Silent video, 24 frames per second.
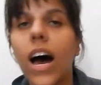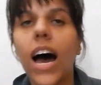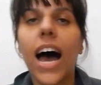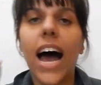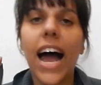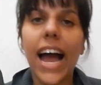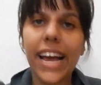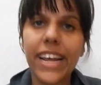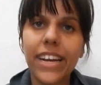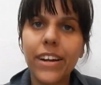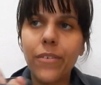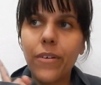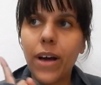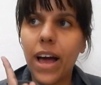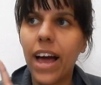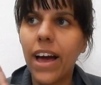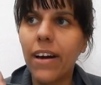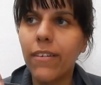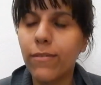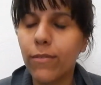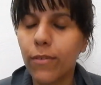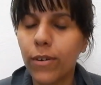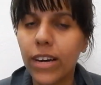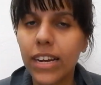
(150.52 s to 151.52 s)
I don't
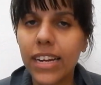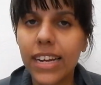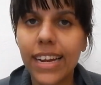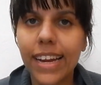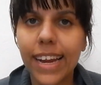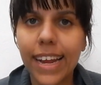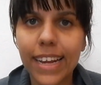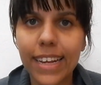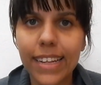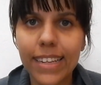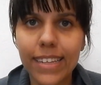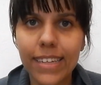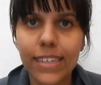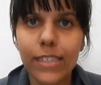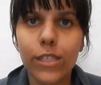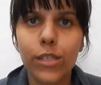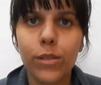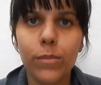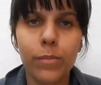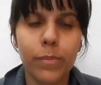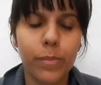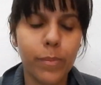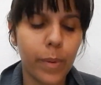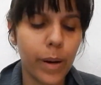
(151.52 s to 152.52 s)
have one in English,
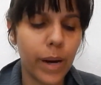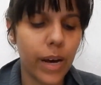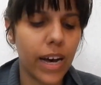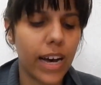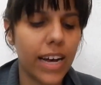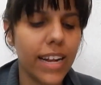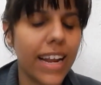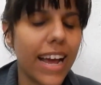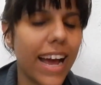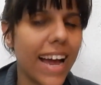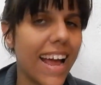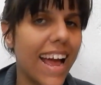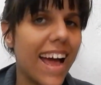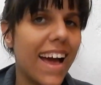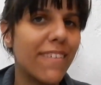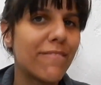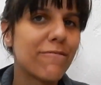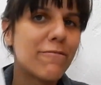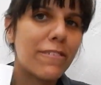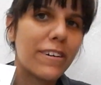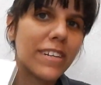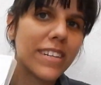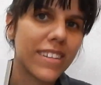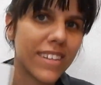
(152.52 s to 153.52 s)
but I
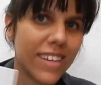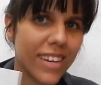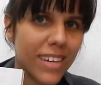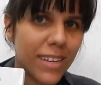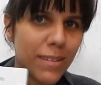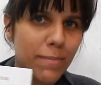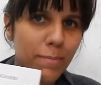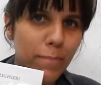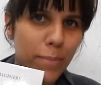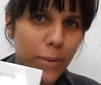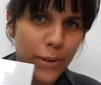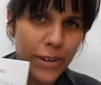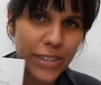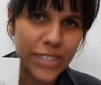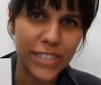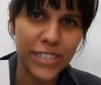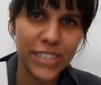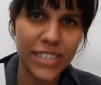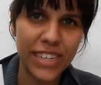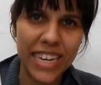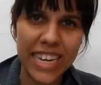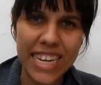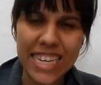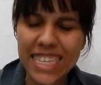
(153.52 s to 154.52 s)
have one in
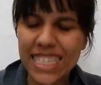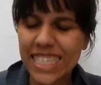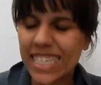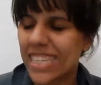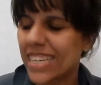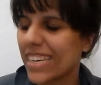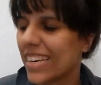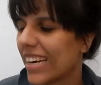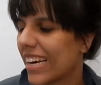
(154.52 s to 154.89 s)
Portuguese.